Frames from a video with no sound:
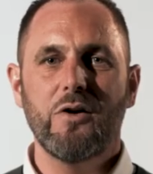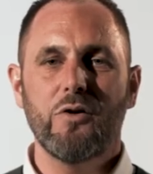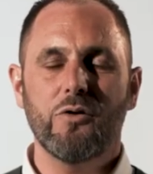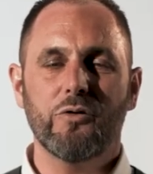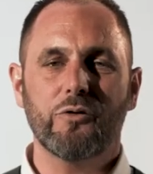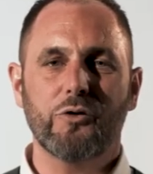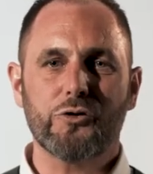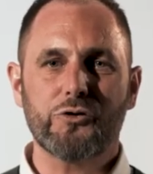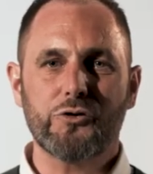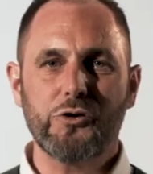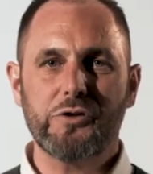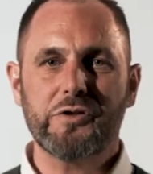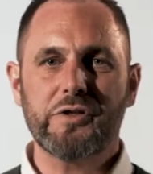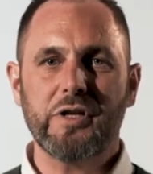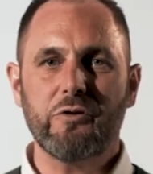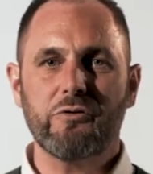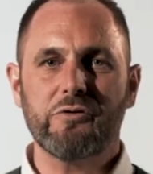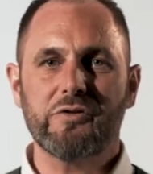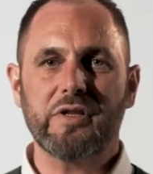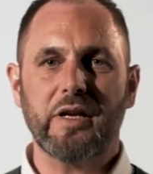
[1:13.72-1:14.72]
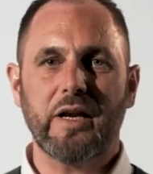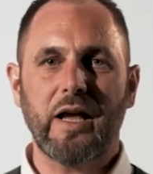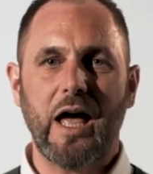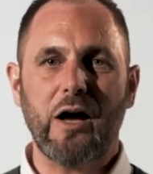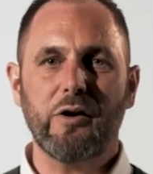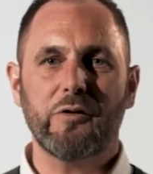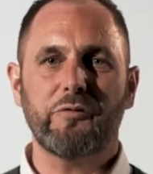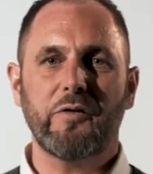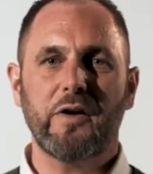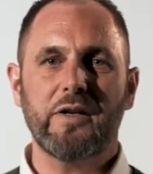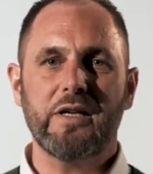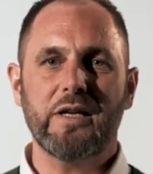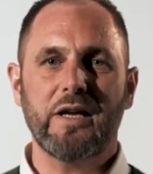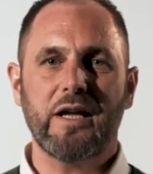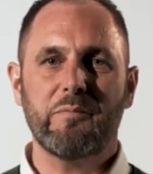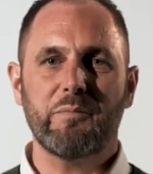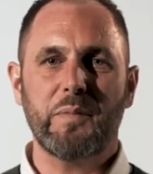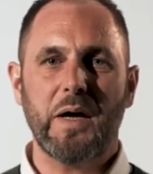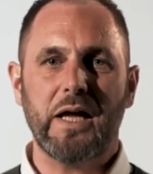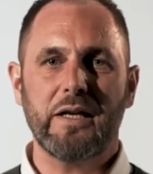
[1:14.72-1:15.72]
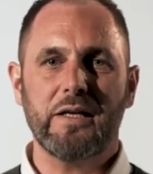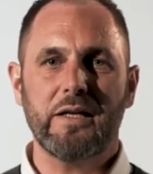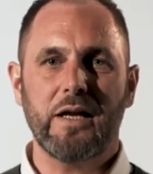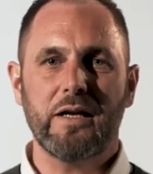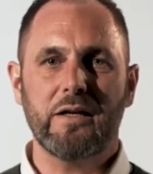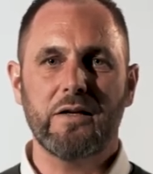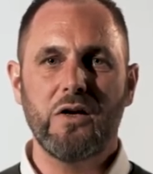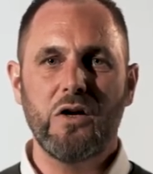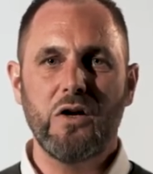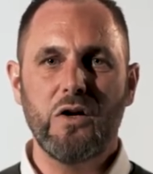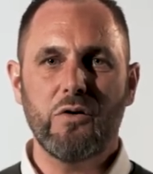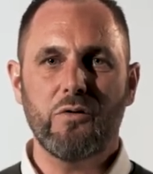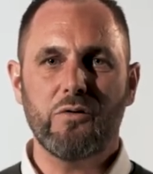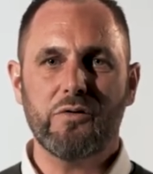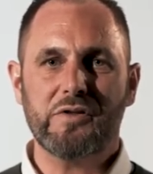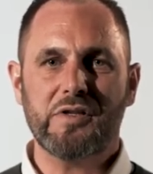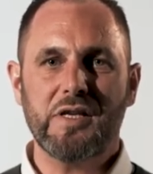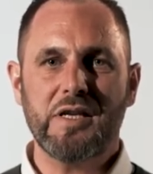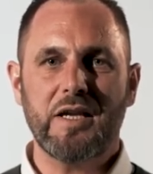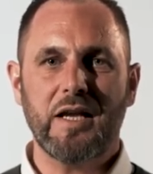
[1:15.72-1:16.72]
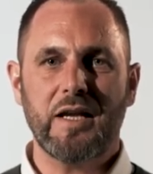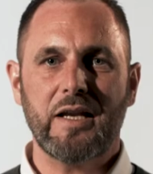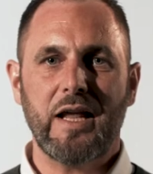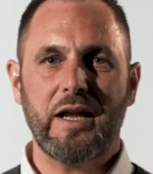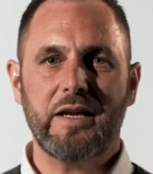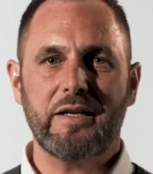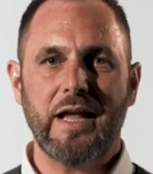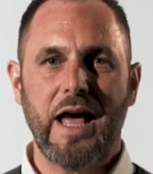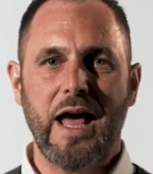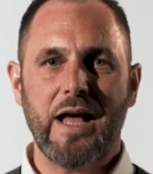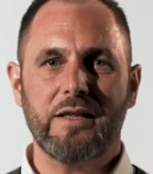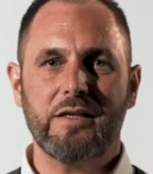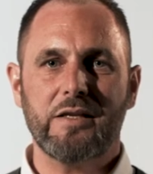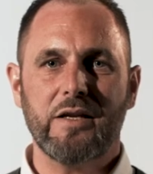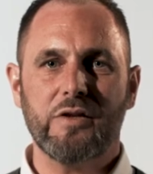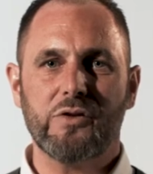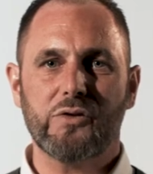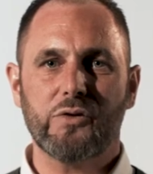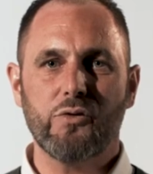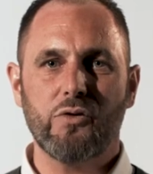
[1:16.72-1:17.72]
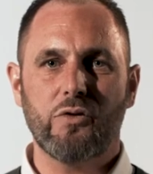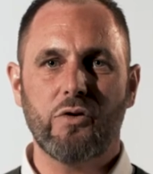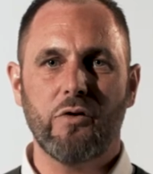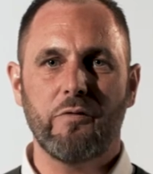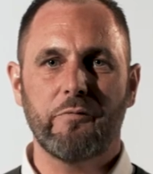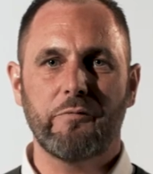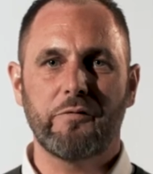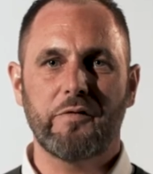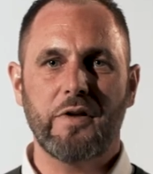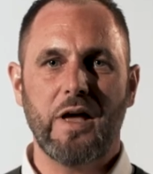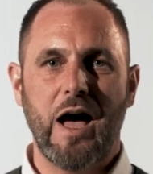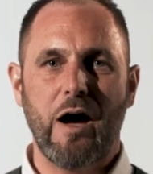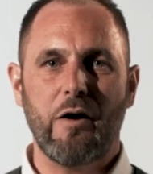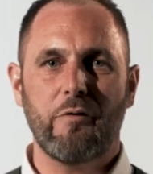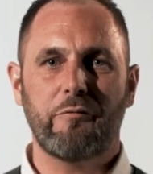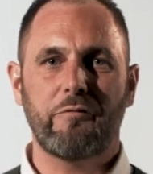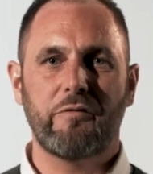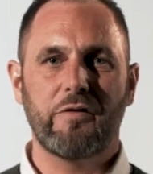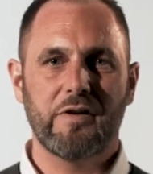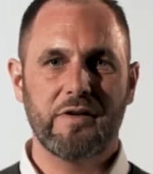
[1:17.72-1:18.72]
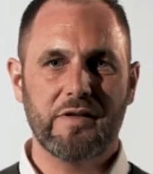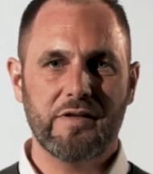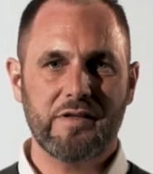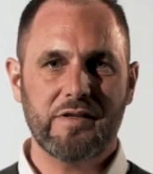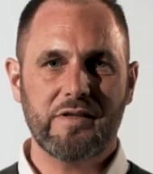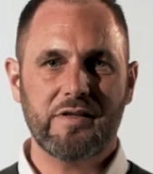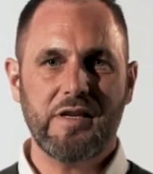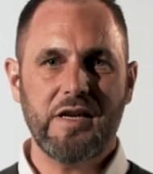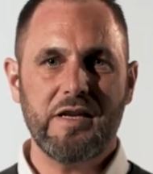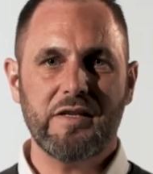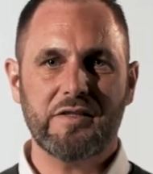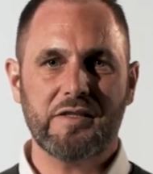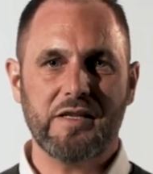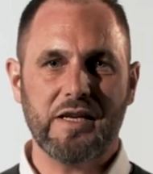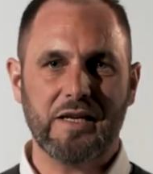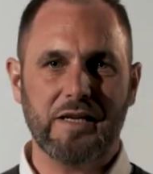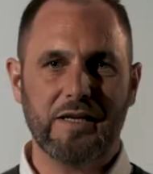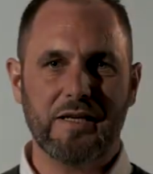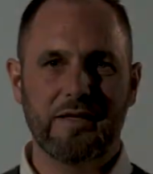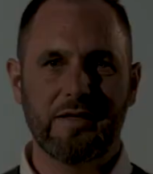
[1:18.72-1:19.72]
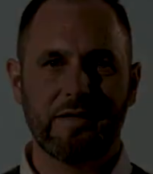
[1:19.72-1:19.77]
Support our crowdfunding campaign and make sure to secure your data on T-Stick.